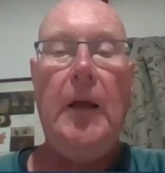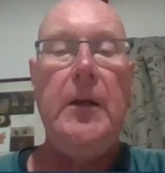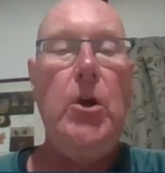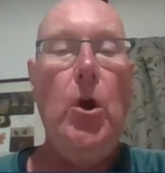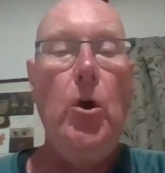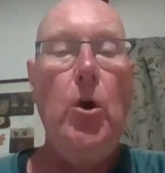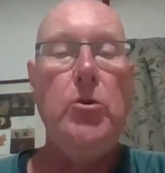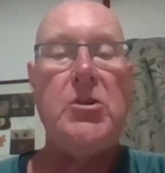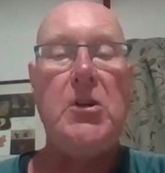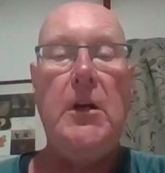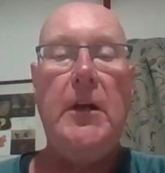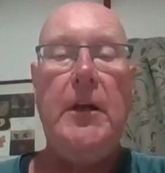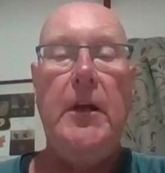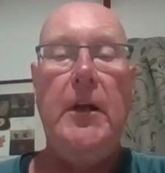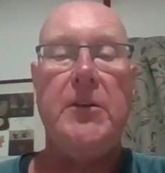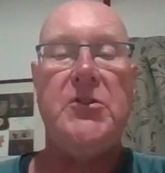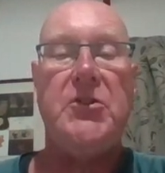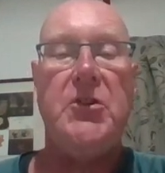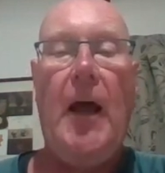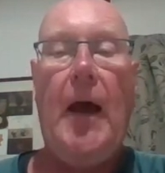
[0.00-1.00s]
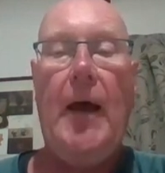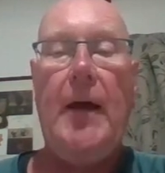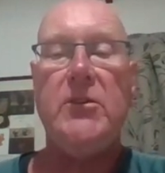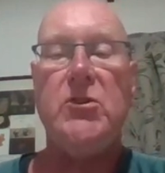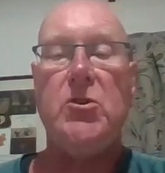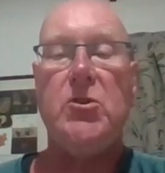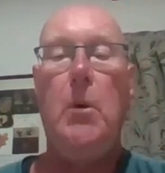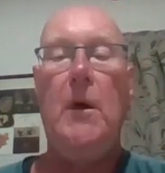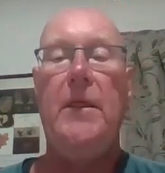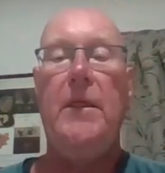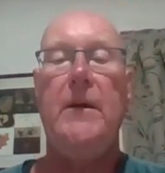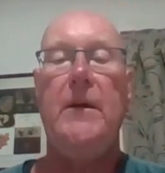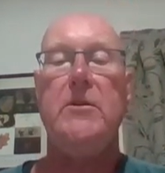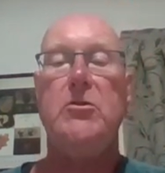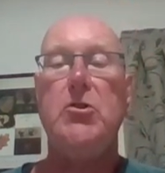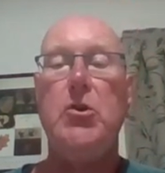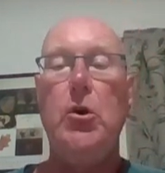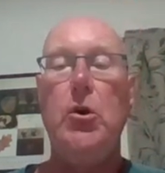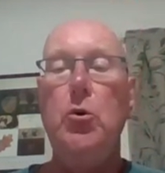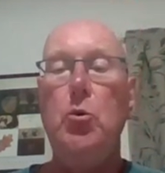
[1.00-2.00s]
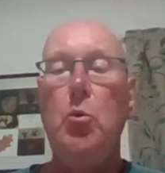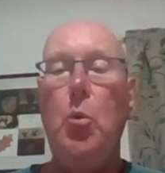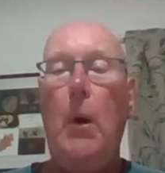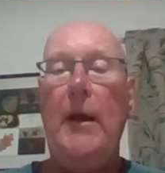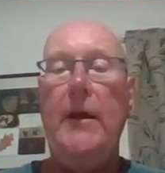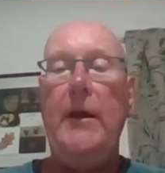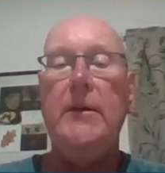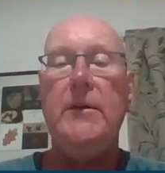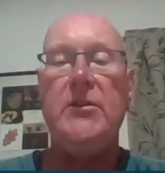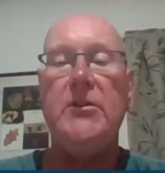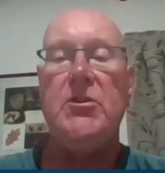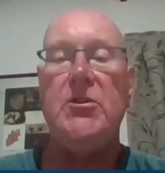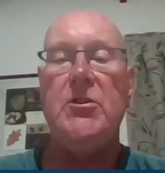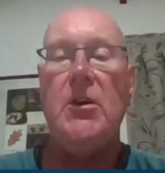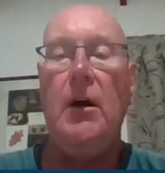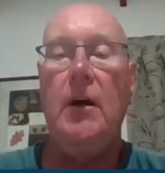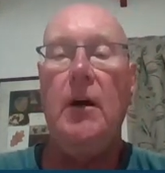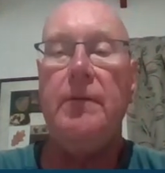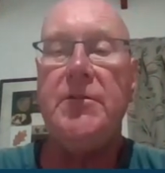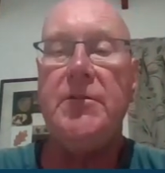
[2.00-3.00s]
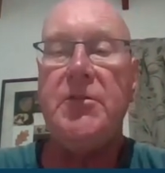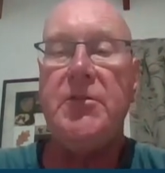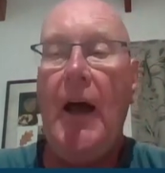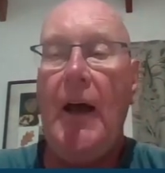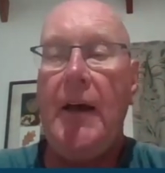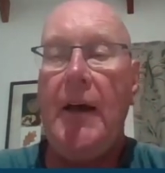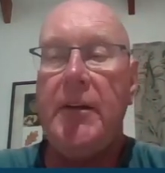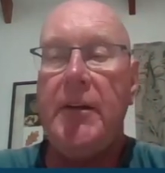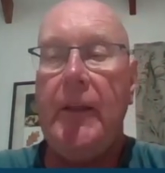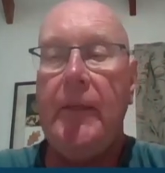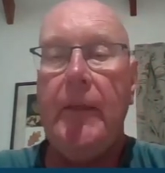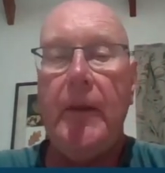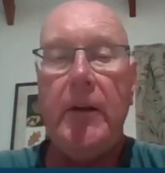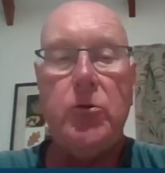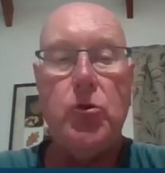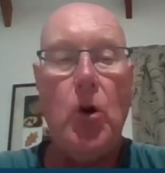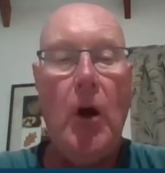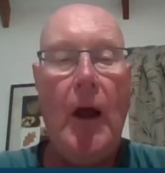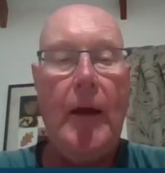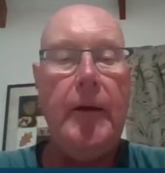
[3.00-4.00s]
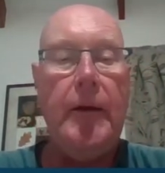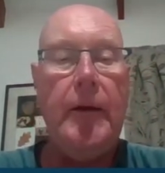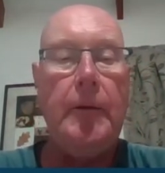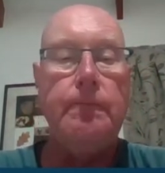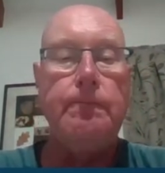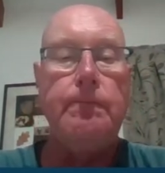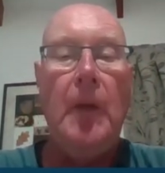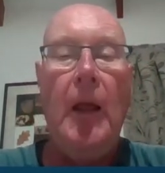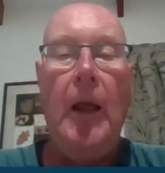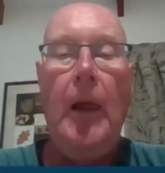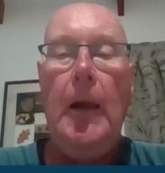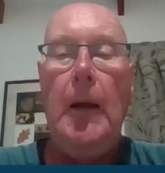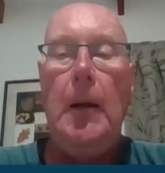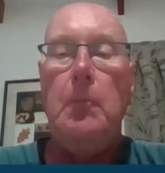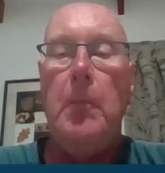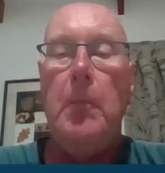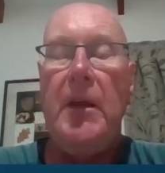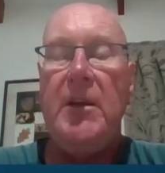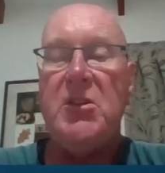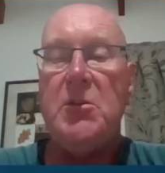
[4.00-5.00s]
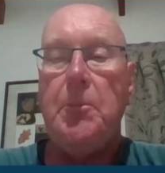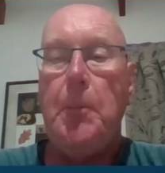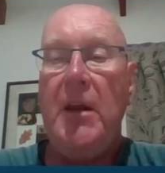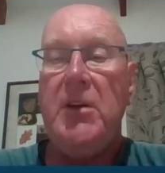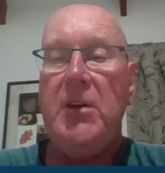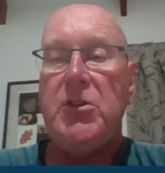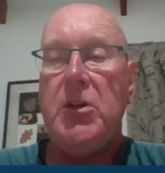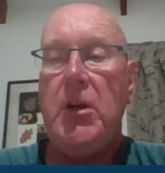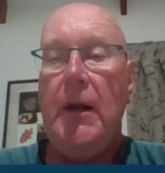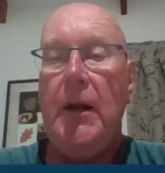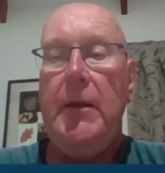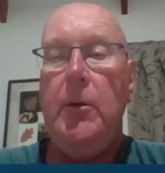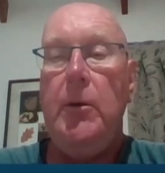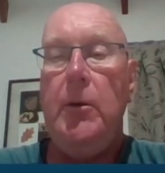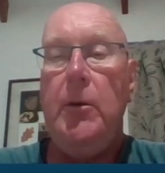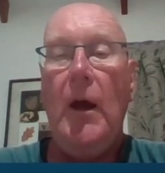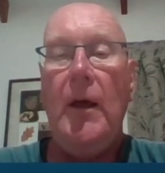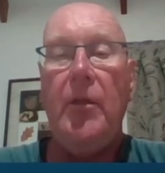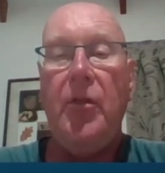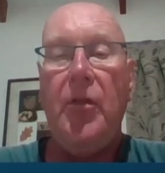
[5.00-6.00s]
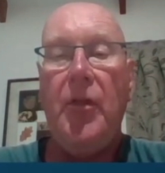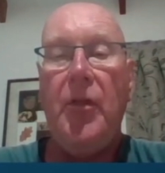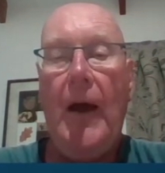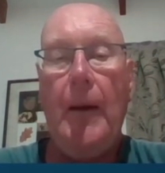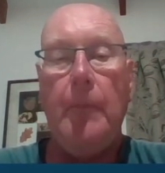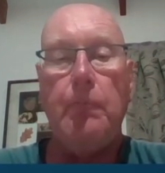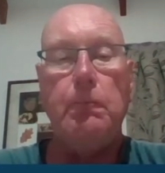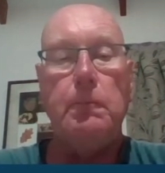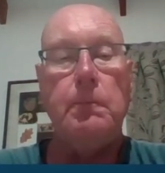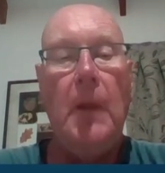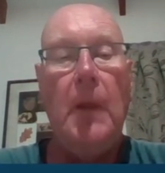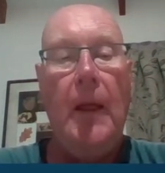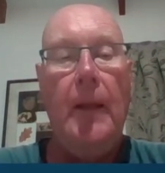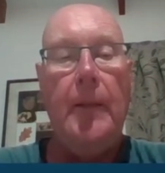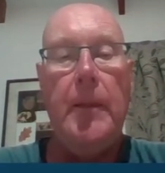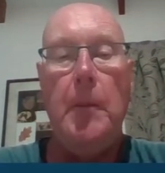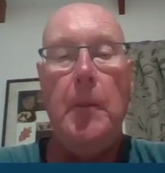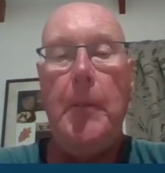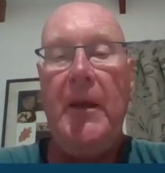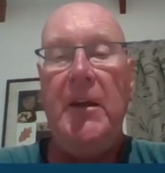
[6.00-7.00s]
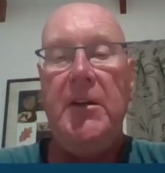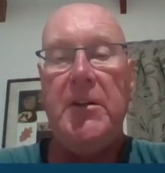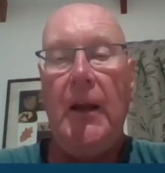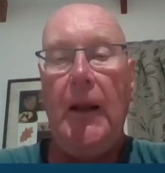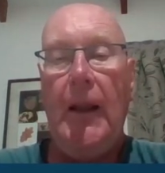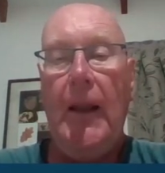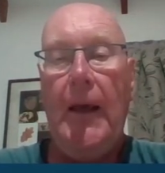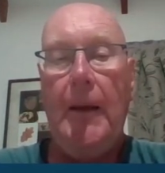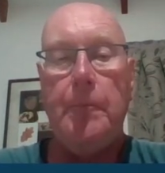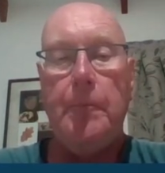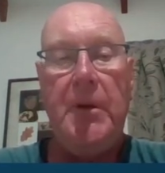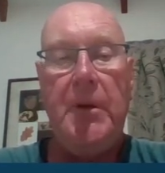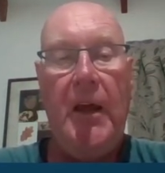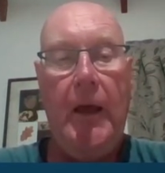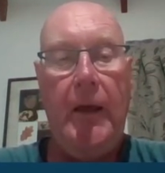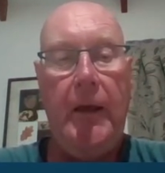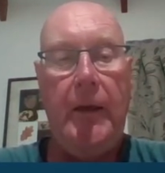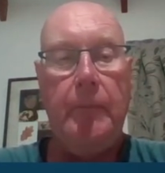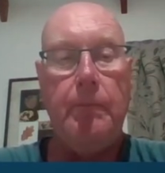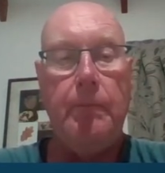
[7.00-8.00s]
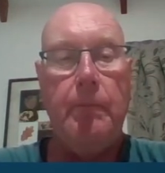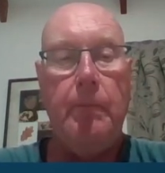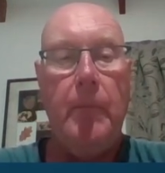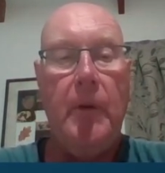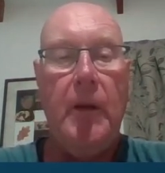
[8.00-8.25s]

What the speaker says: Usually it starts within 2 weeks of starting the drug, especially with the beta-lactam